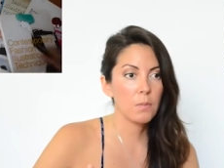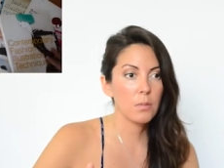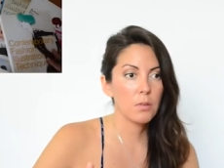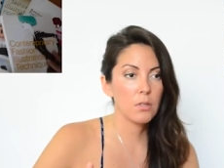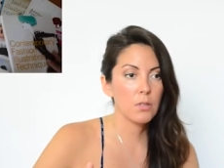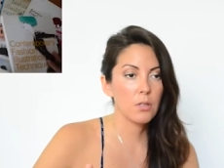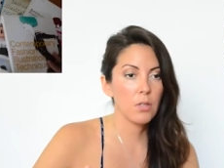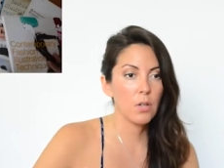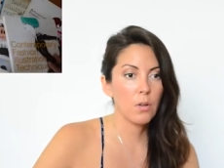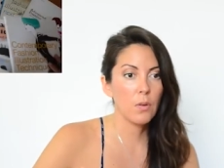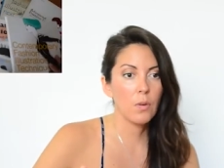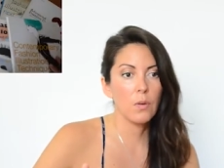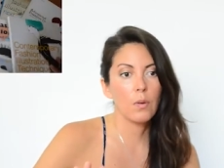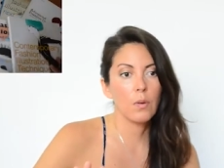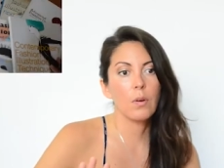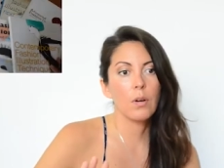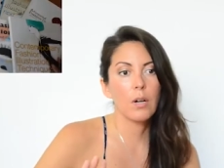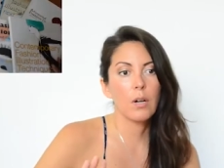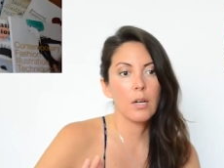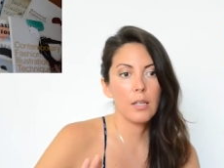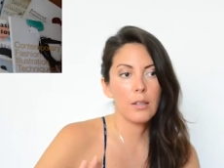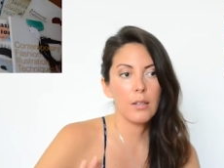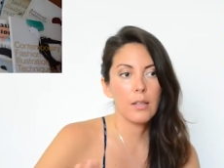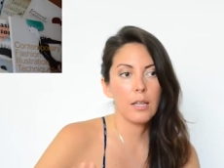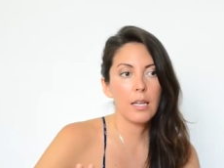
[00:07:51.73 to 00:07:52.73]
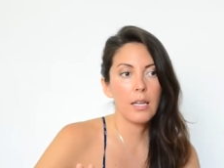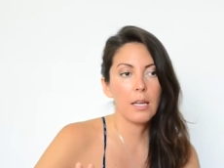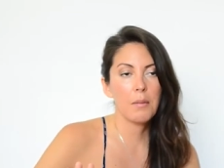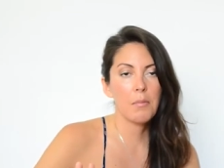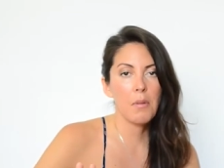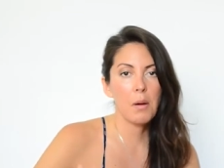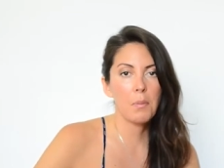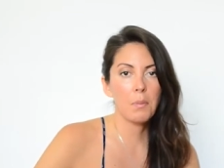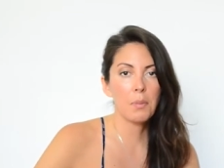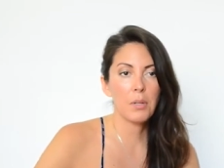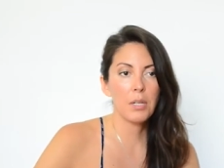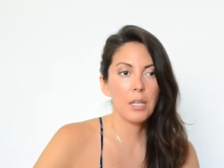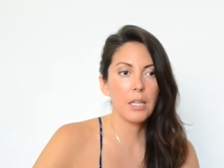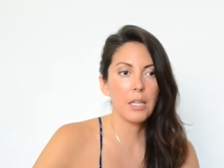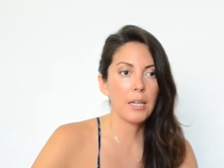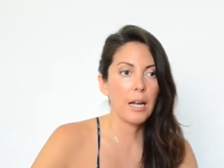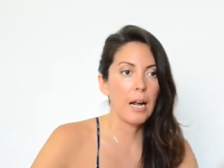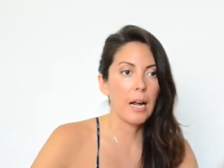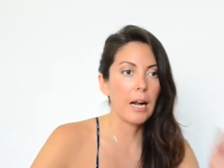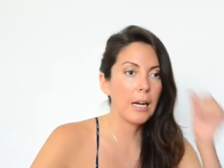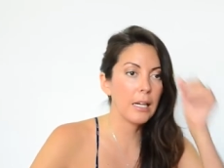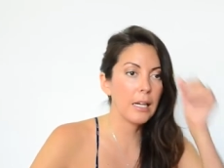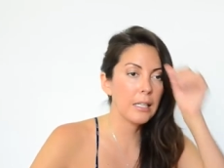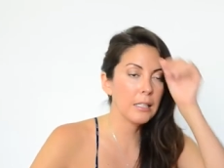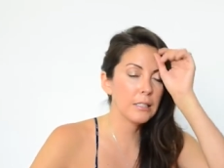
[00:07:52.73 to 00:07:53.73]
So they came out pretty
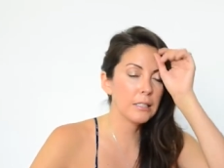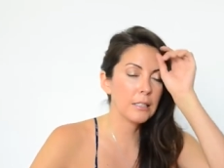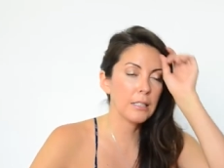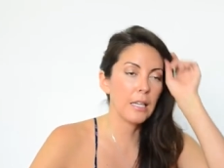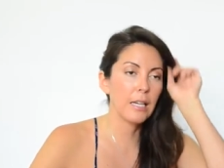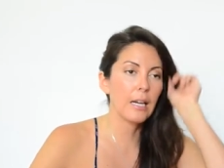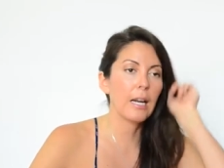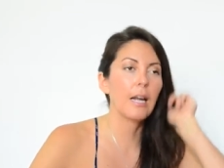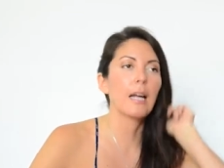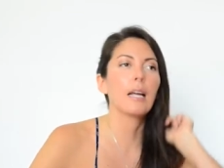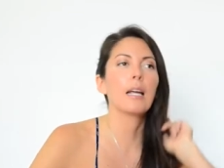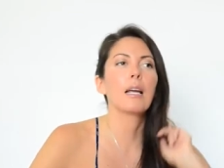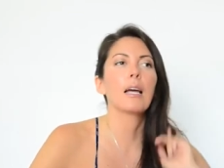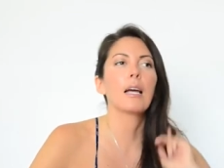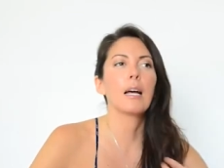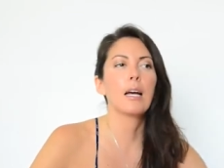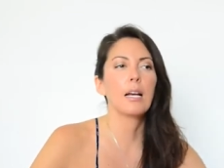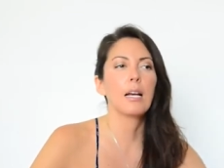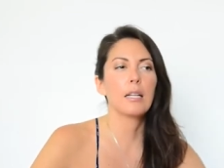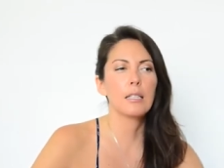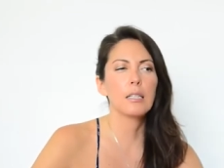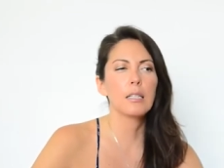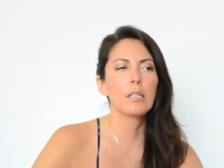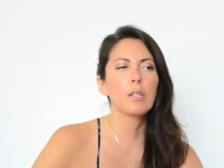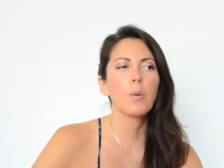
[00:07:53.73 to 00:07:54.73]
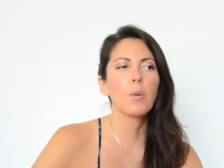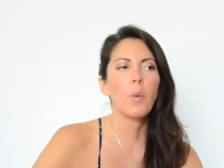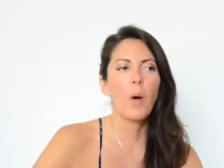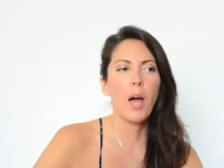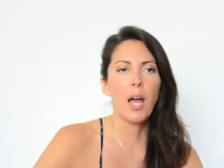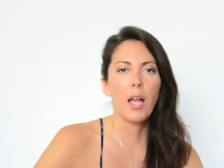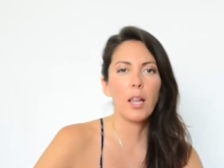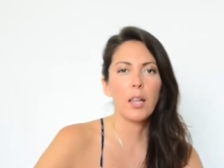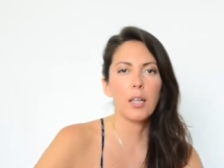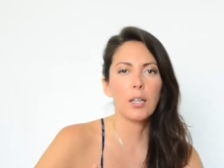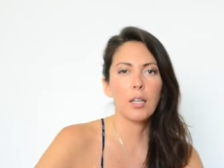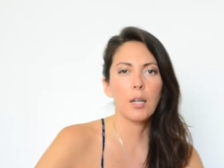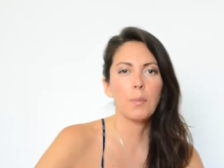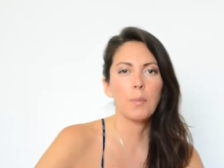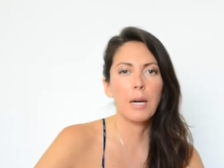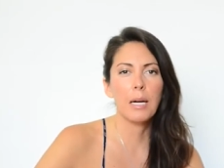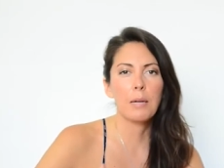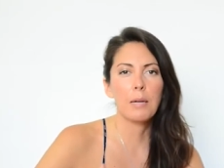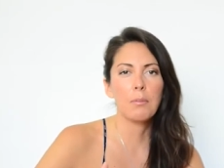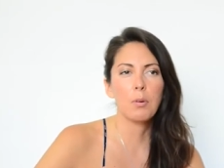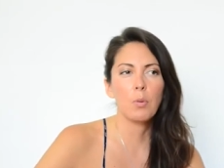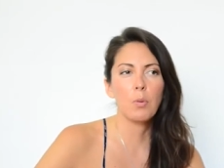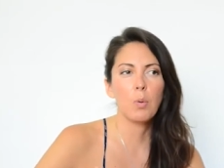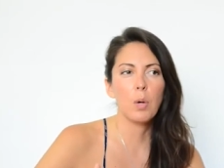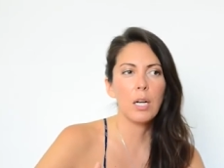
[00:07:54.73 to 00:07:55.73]
nice and I, I did it a while ago but
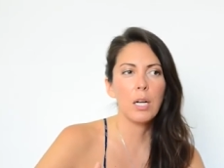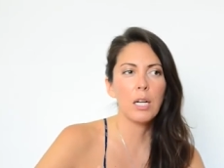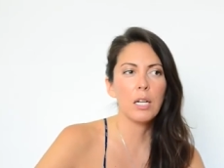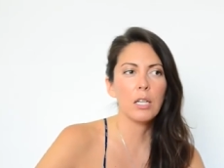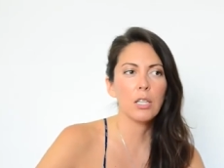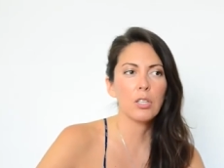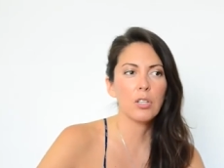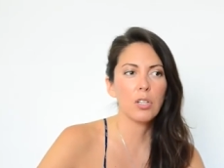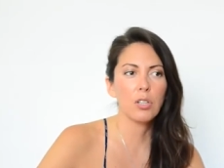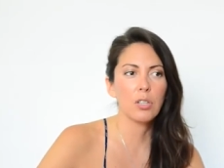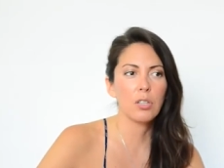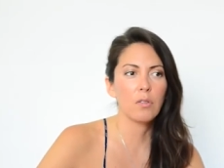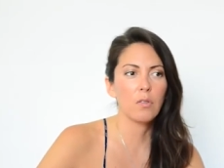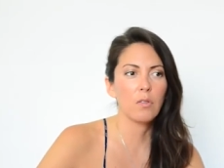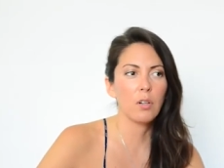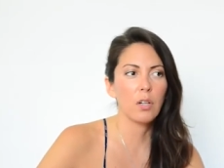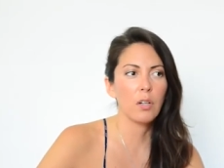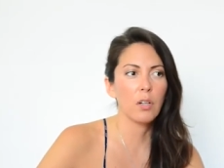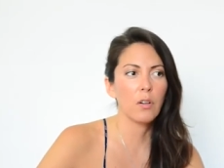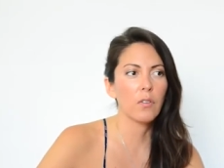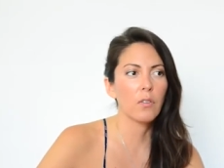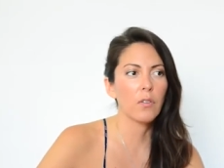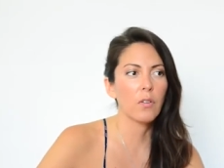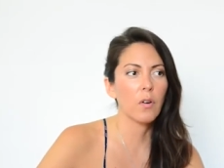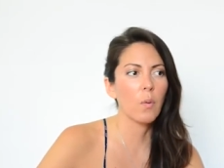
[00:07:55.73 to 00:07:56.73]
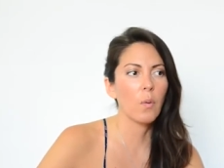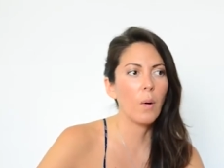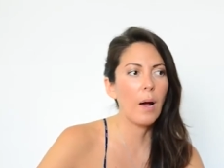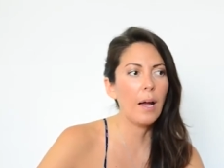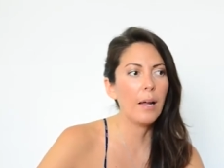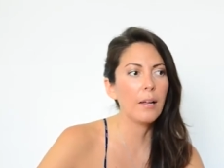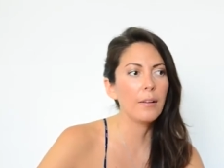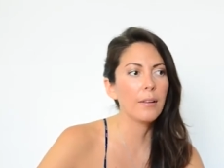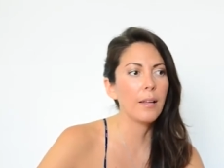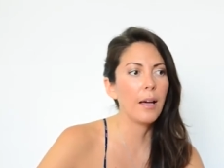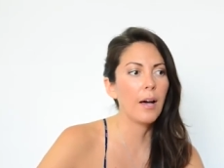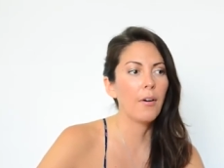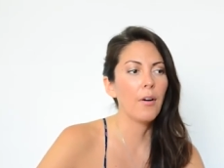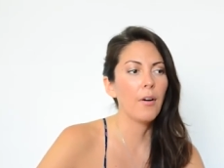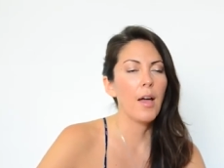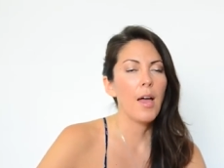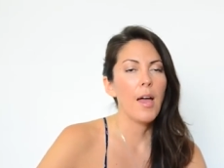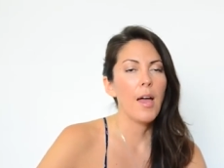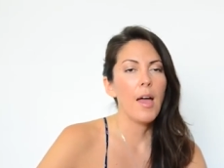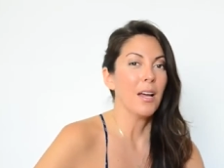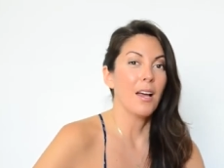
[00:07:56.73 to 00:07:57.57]
I've been wanting to do this video for a while now.